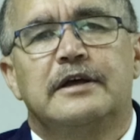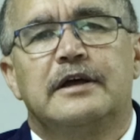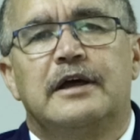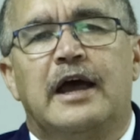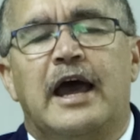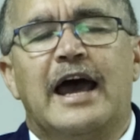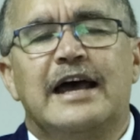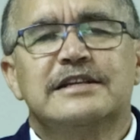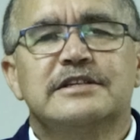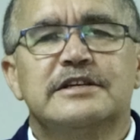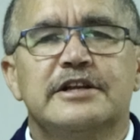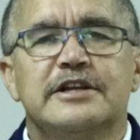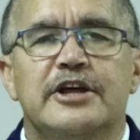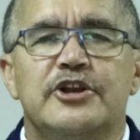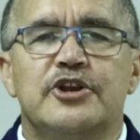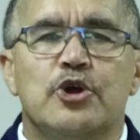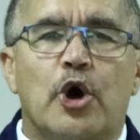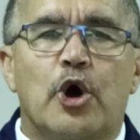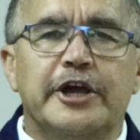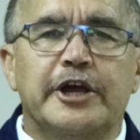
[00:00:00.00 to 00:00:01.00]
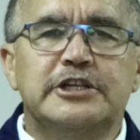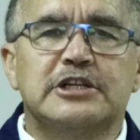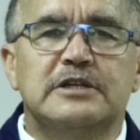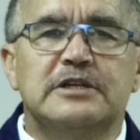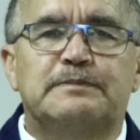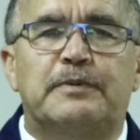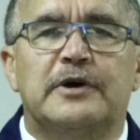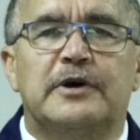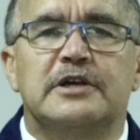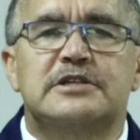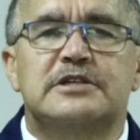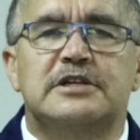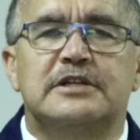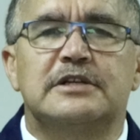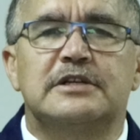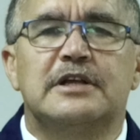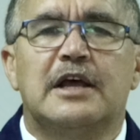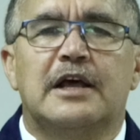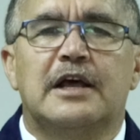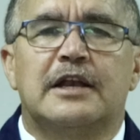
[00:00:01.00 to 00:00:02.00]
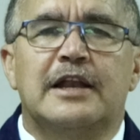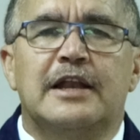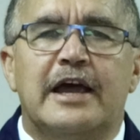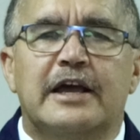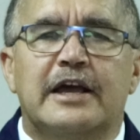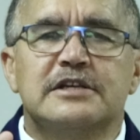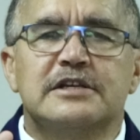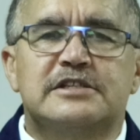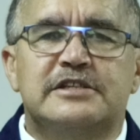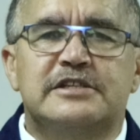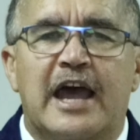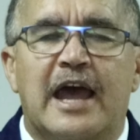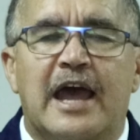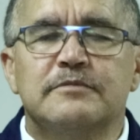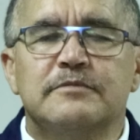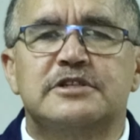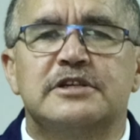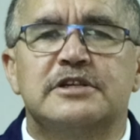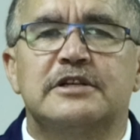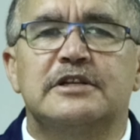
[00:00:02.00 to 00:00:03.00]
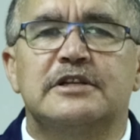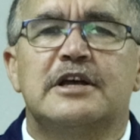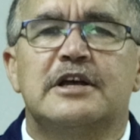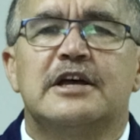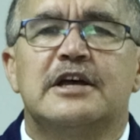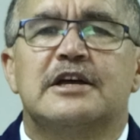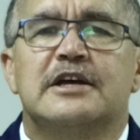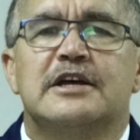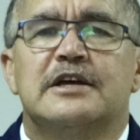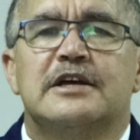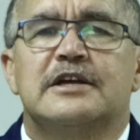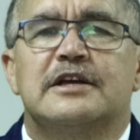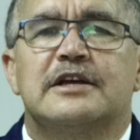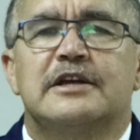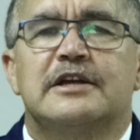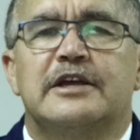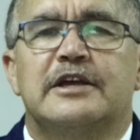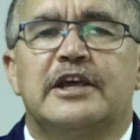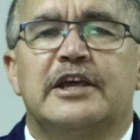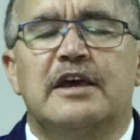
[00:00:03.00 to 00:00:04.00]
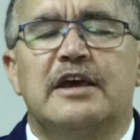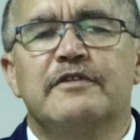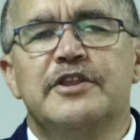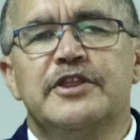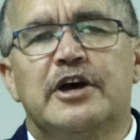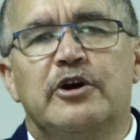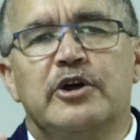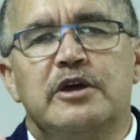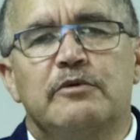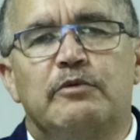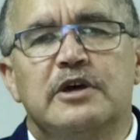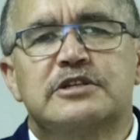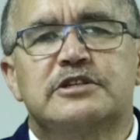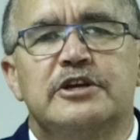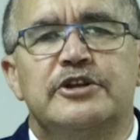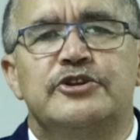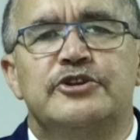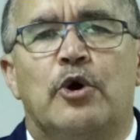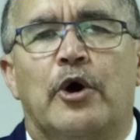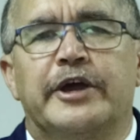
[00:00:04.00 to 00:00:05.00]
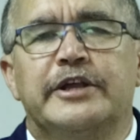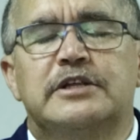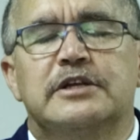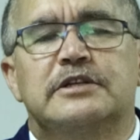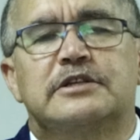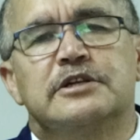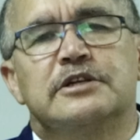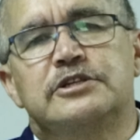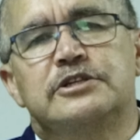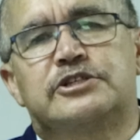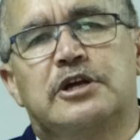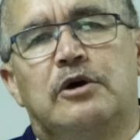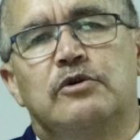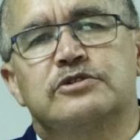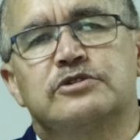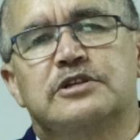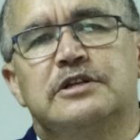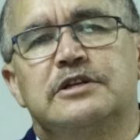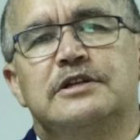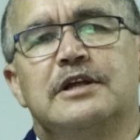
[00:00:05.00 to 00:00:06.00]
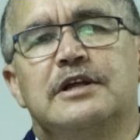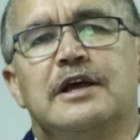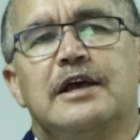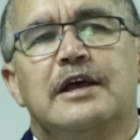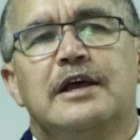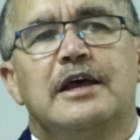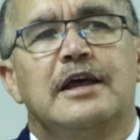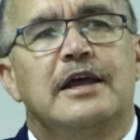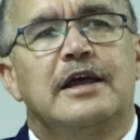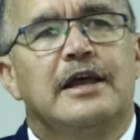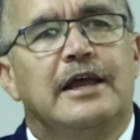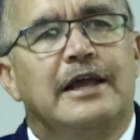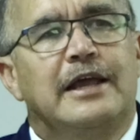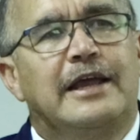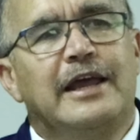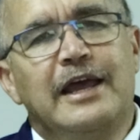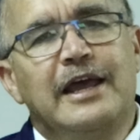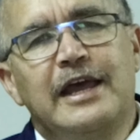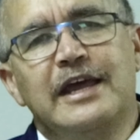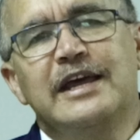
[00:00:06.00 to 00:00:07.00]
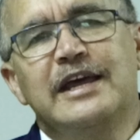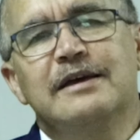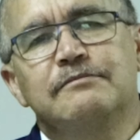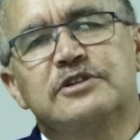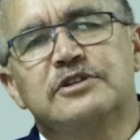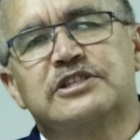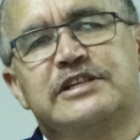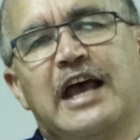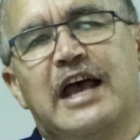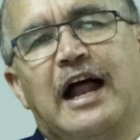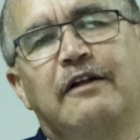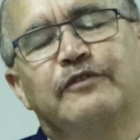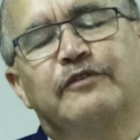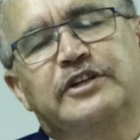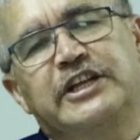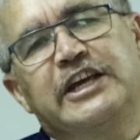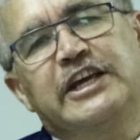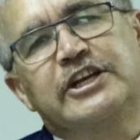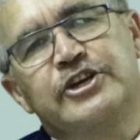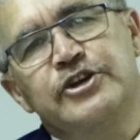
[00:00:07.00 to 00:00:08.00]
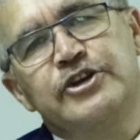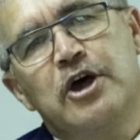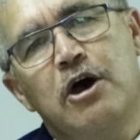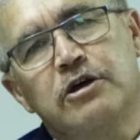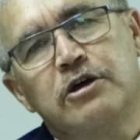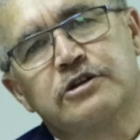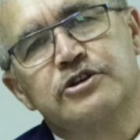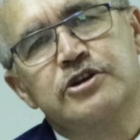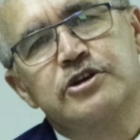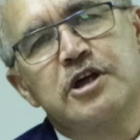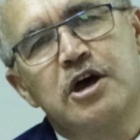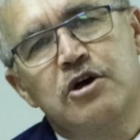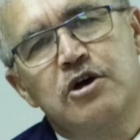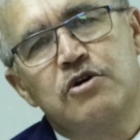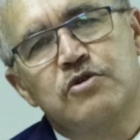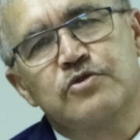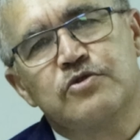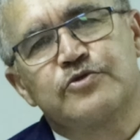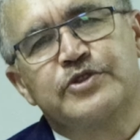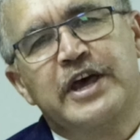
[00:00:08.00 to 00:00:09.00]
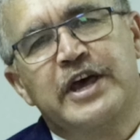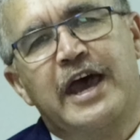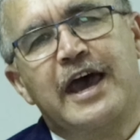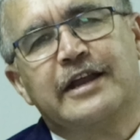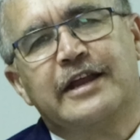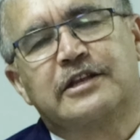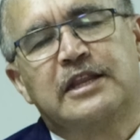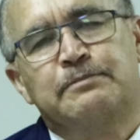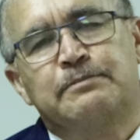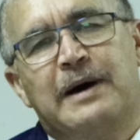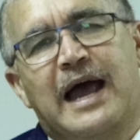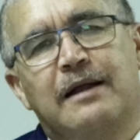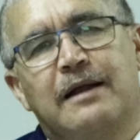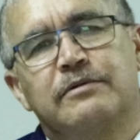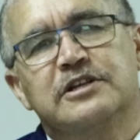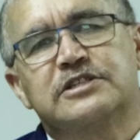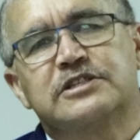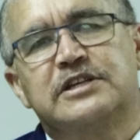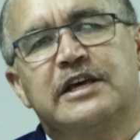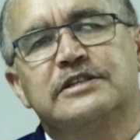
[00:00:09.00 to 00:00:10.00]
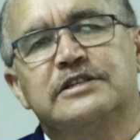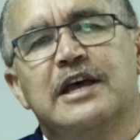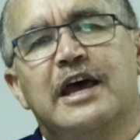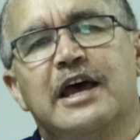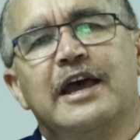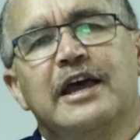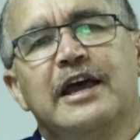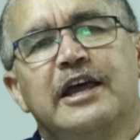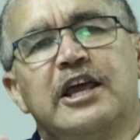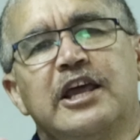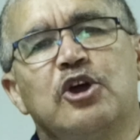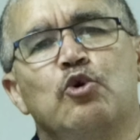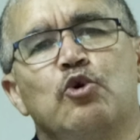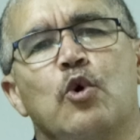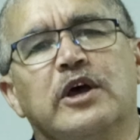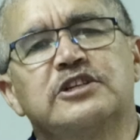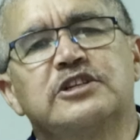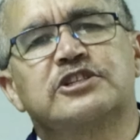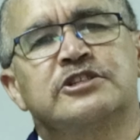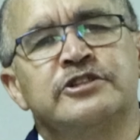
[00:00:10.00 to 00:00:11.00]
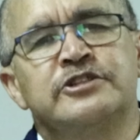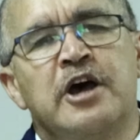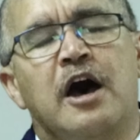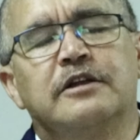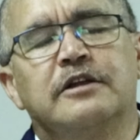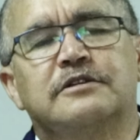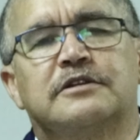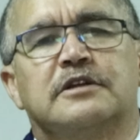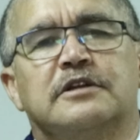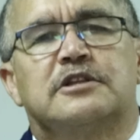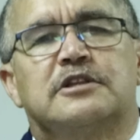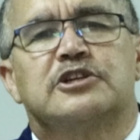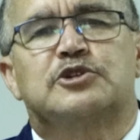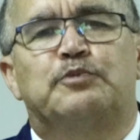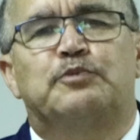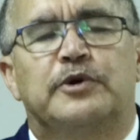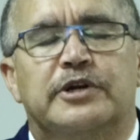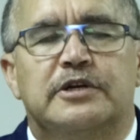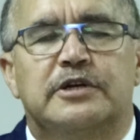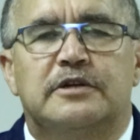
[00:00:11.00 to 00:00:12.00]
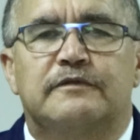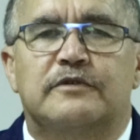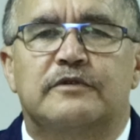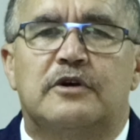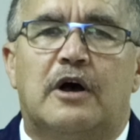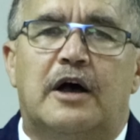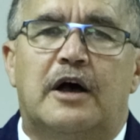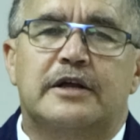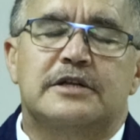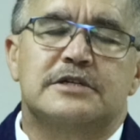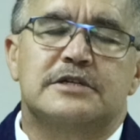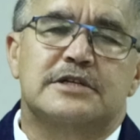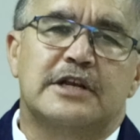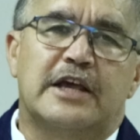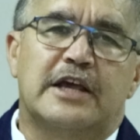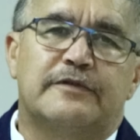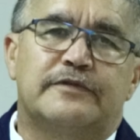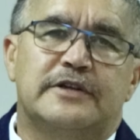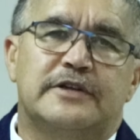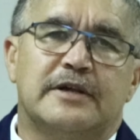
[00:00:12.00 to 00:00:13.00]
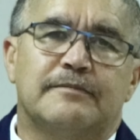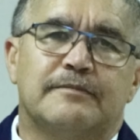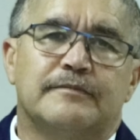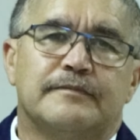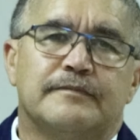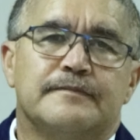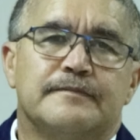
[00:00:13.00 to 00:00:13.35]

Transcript: As an anointed person, like a Samson, even though he was anointed and chosen, he himself did not know that. The Bible says he wished not that the Spirit of God has left him.